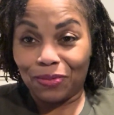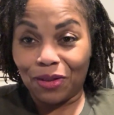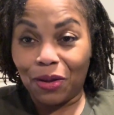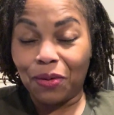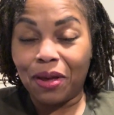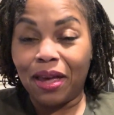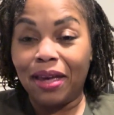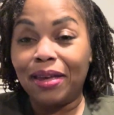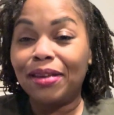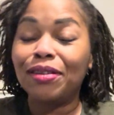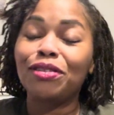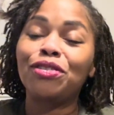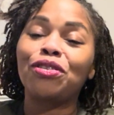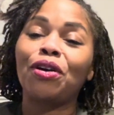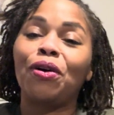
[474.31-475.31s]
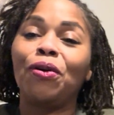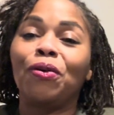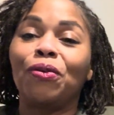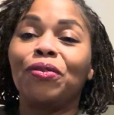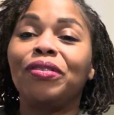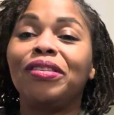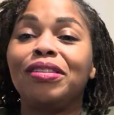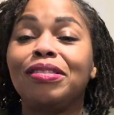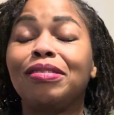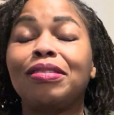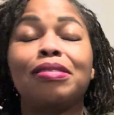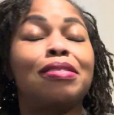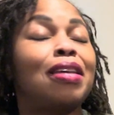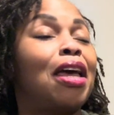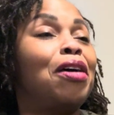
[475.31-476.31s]
Okay. So
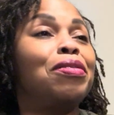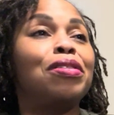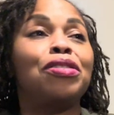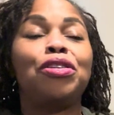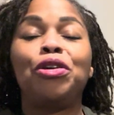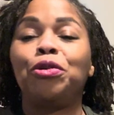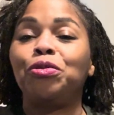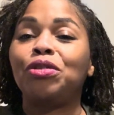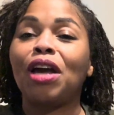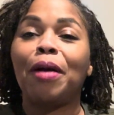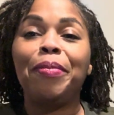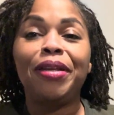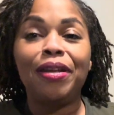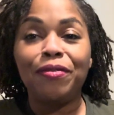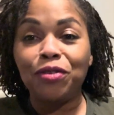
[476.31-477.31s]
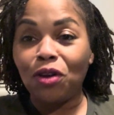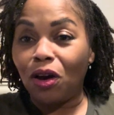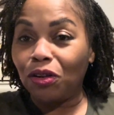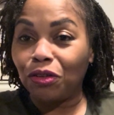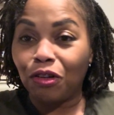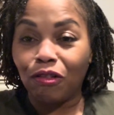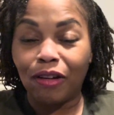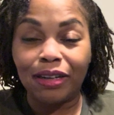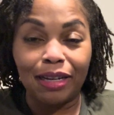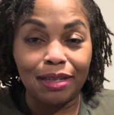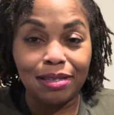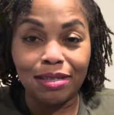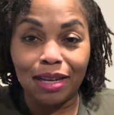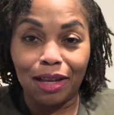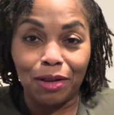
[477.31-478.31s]
sales is huge. How many of y'all are great at
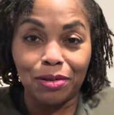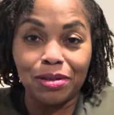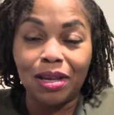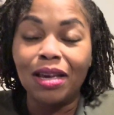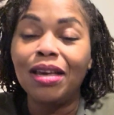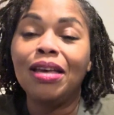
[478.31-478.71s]
sales?